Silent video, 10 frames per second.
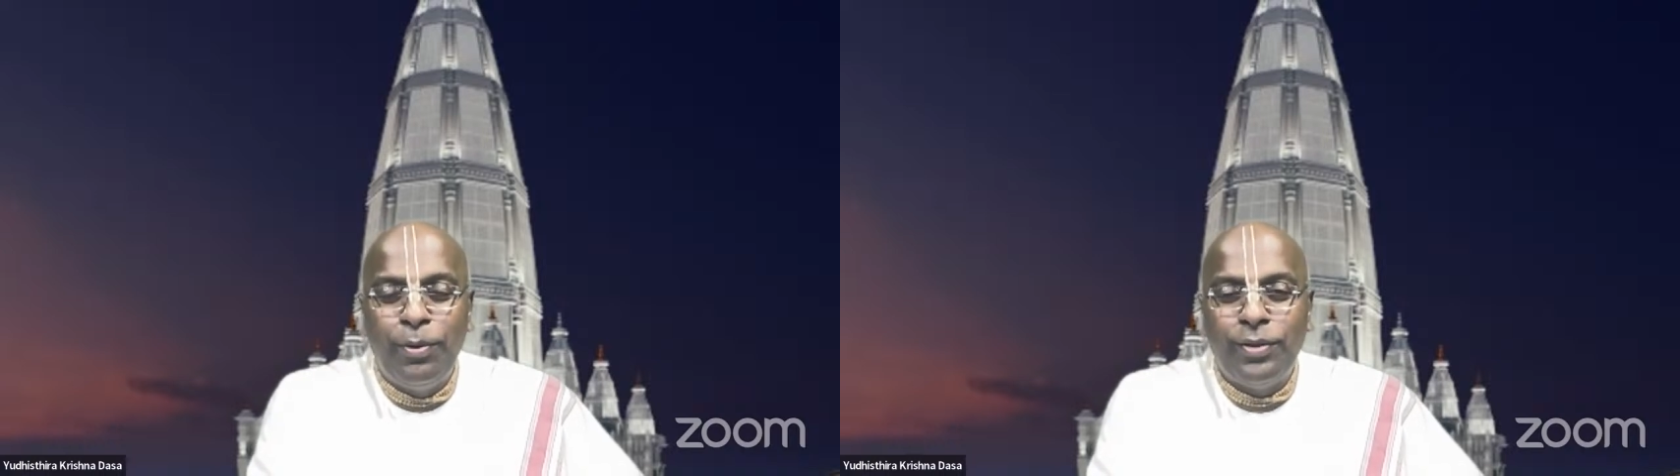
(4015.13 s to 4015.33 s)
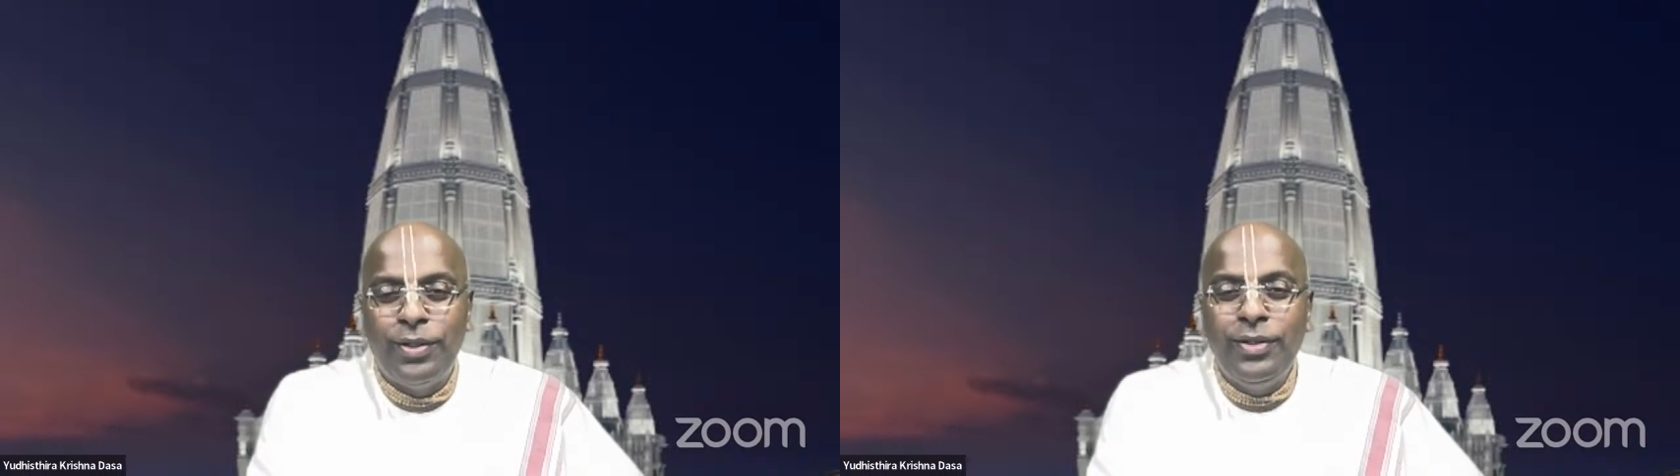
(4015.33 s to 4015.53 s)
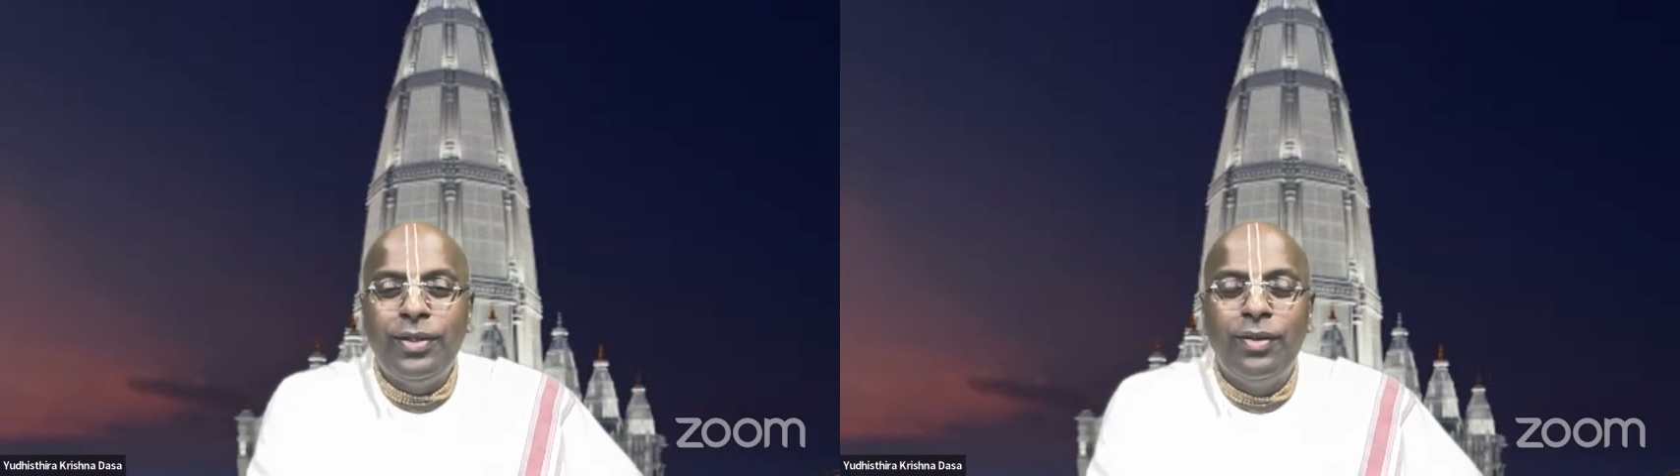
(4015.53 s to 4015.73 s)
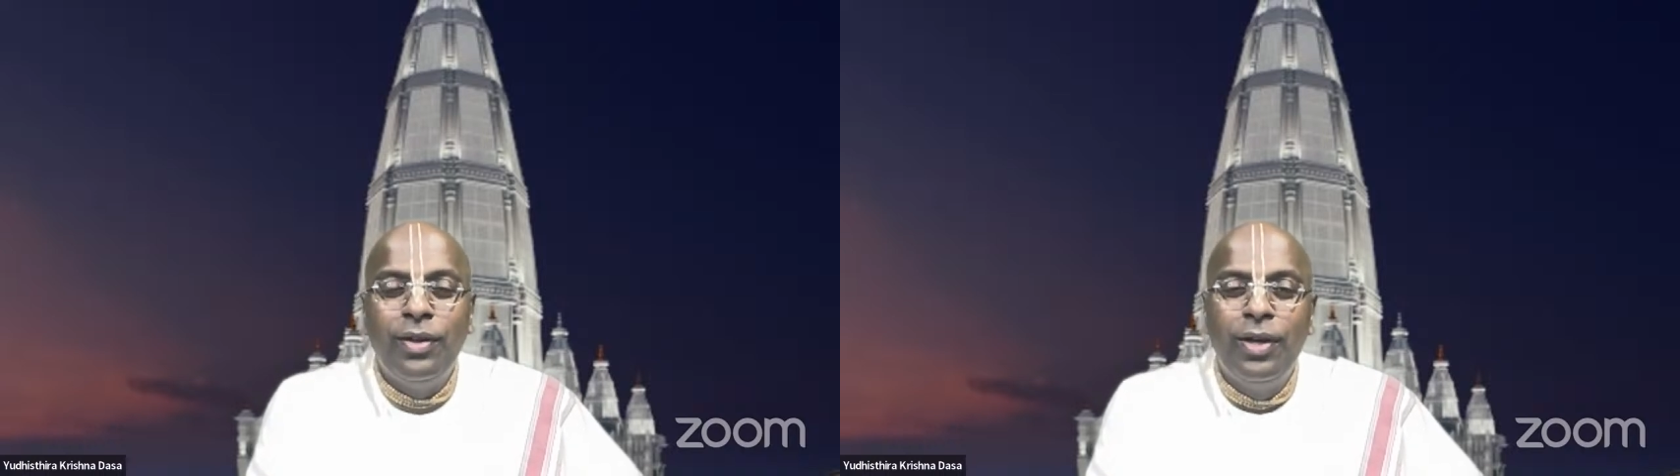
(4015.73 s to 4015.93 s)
process